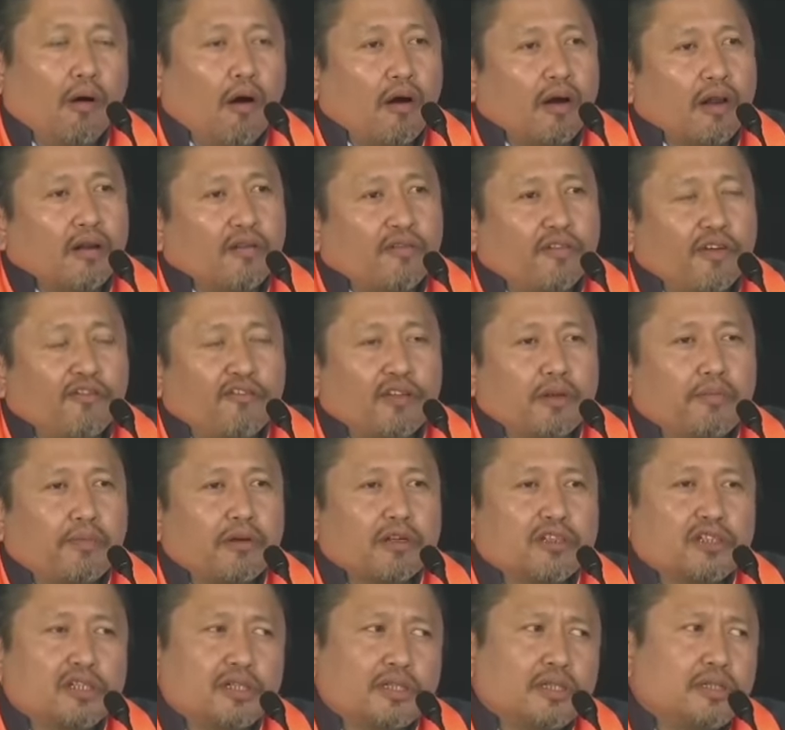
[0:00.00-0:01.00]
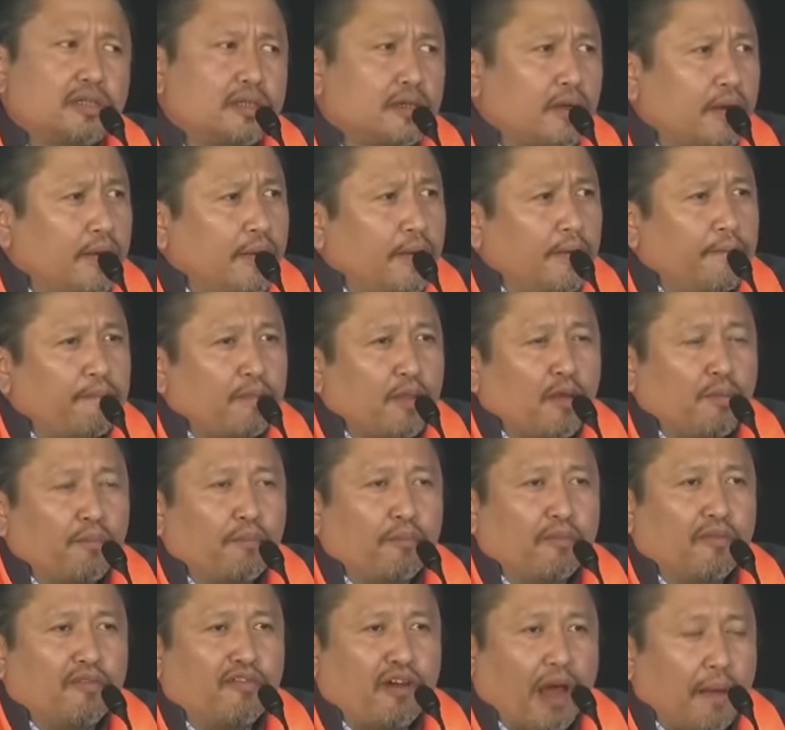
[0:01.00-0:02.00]
More than 50%
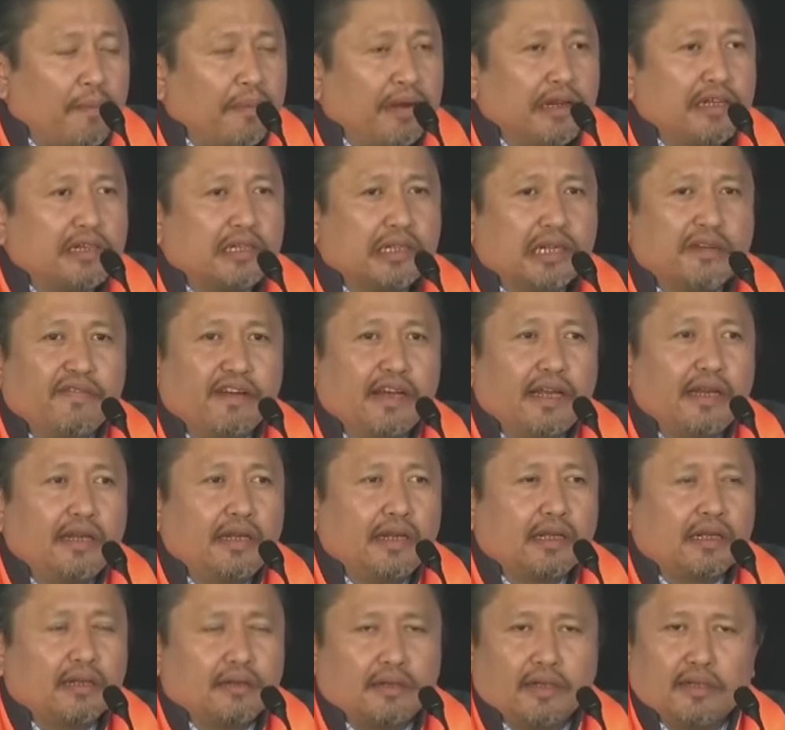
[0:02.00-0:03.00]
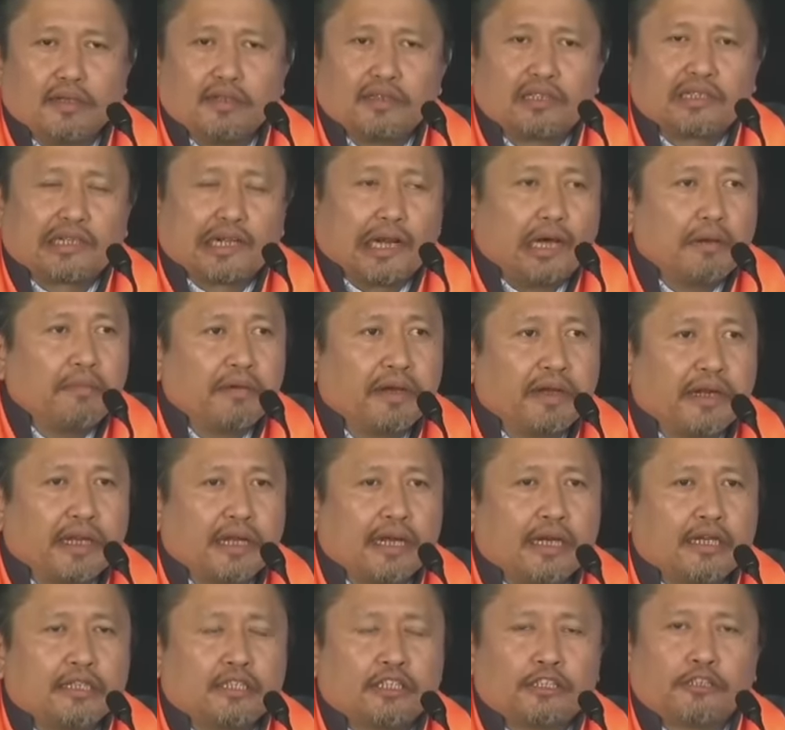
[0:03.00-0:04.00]
families living in the slum
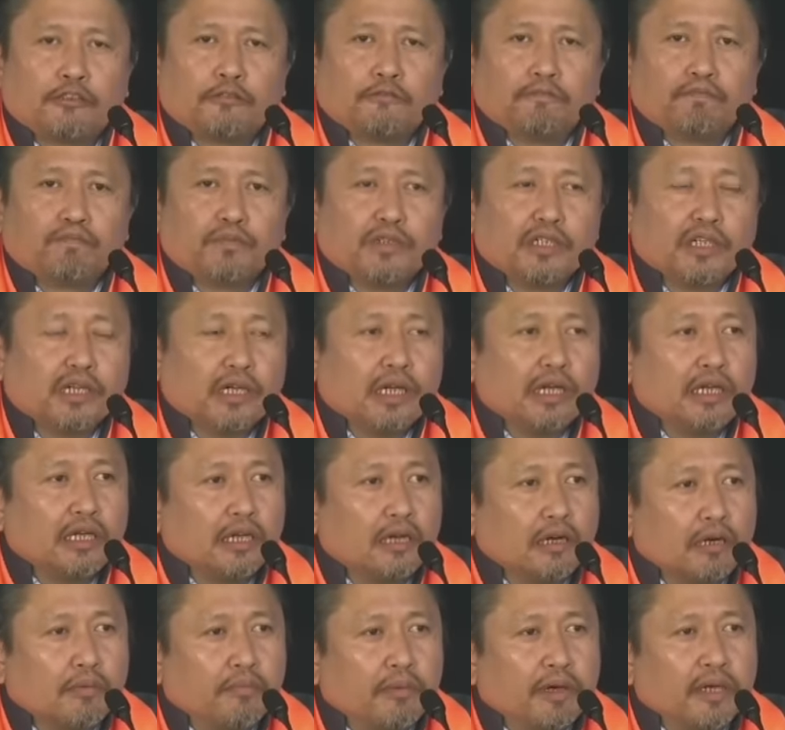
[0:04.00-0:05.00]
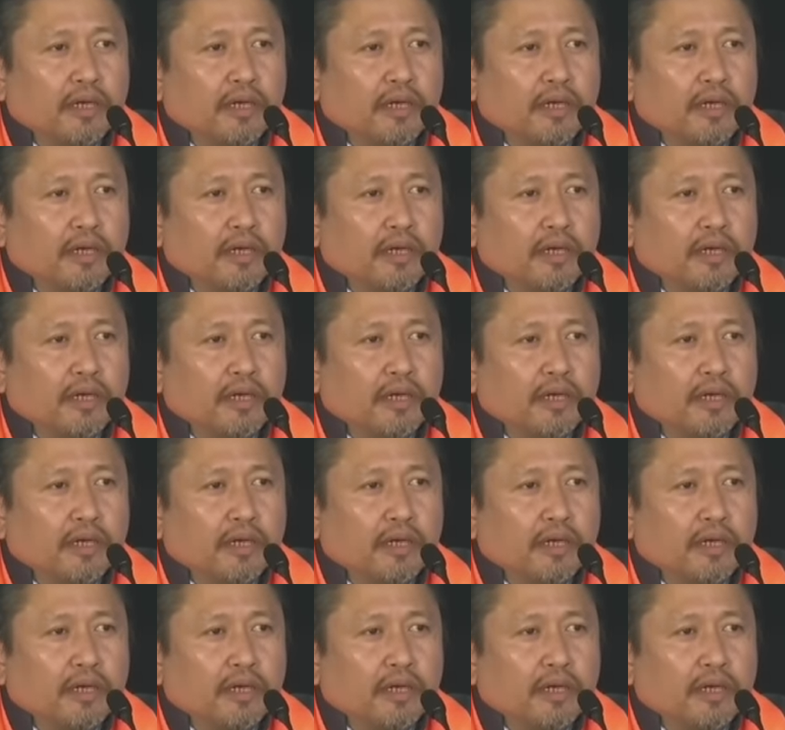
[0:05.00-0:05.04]
areas, in the